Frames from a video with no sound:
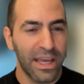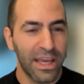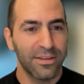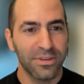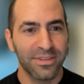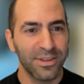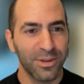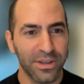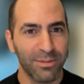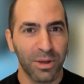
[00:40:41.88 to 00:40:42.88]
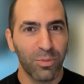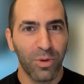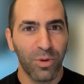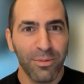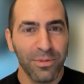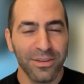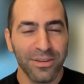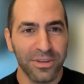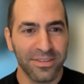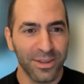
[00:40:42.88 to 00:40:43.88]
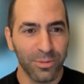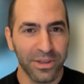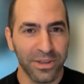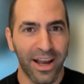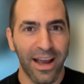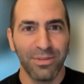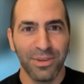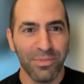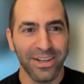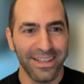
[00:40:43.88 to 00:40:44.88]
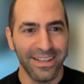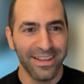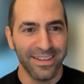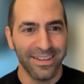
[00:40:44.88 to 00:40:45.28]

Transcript: can't do this in a week. I'm like, well, why can't we do this in a week? I have the money.